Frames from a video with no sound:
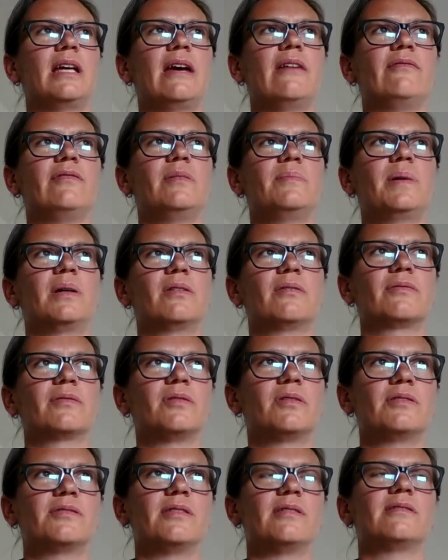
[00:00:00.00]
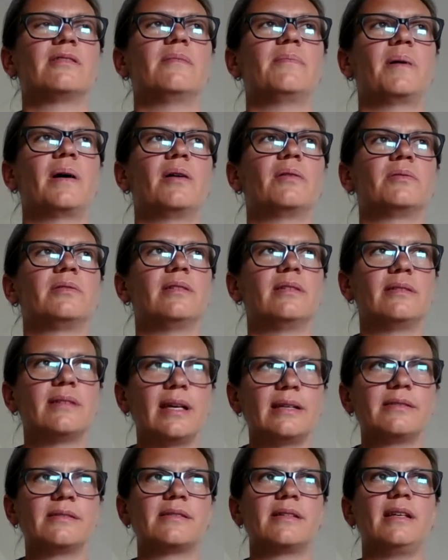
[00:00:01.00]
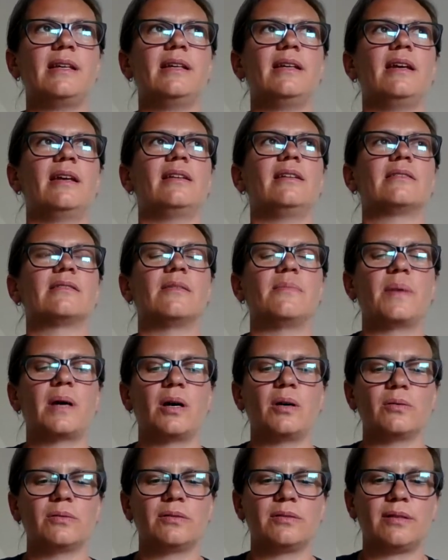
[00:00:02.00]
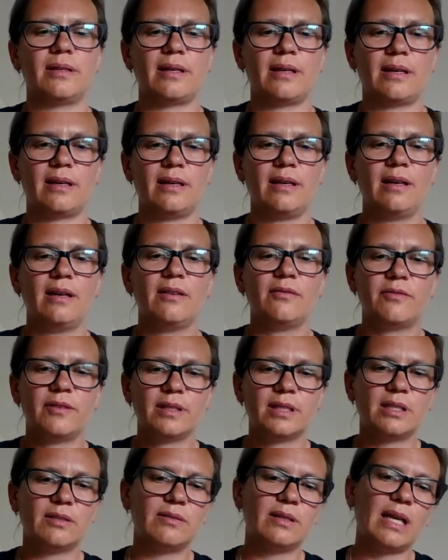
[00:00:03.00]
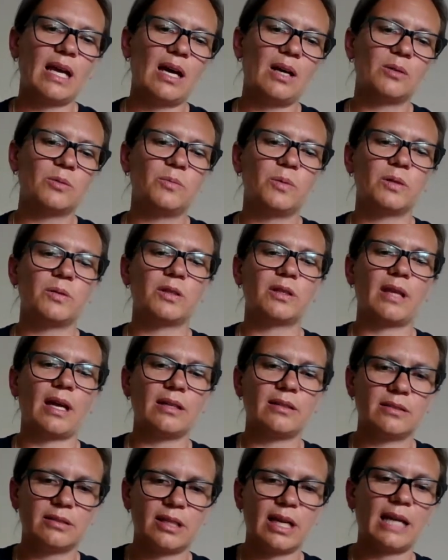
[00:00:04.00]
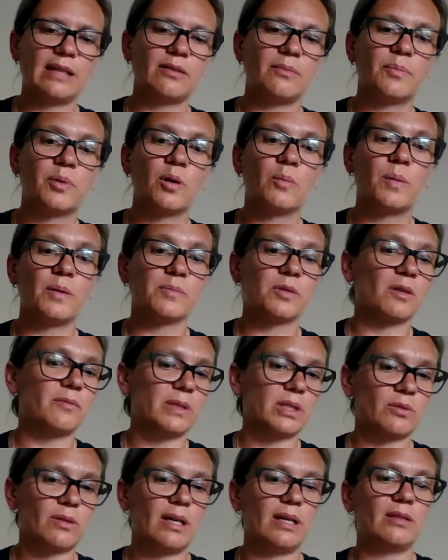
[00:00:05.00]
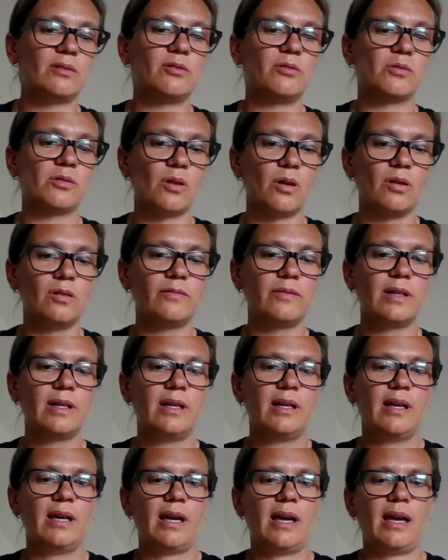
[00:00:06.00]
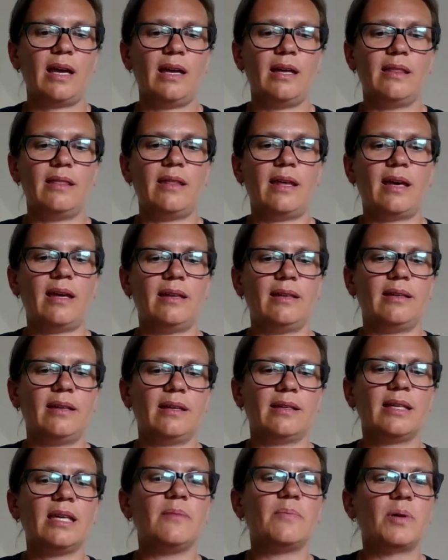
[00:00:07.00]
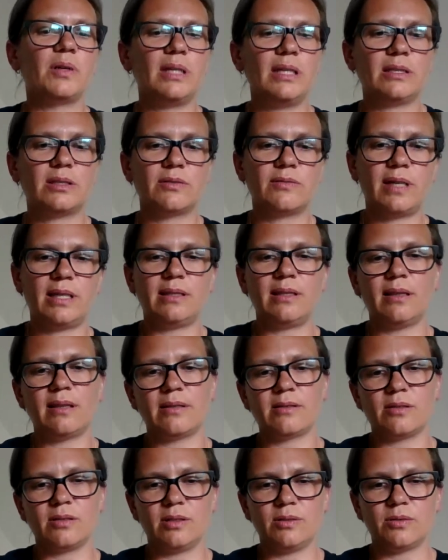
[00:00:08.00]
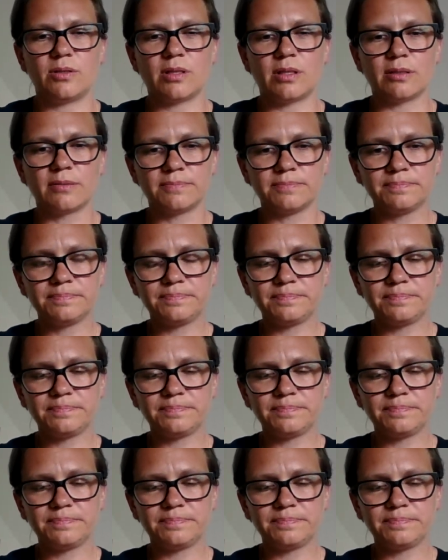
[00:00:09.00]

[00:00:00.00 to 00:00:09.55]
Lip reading: heavy, but of course it's about the testing, and it's about figuring out what kind of problems are we trying to solve, and then keep on iterating the solution.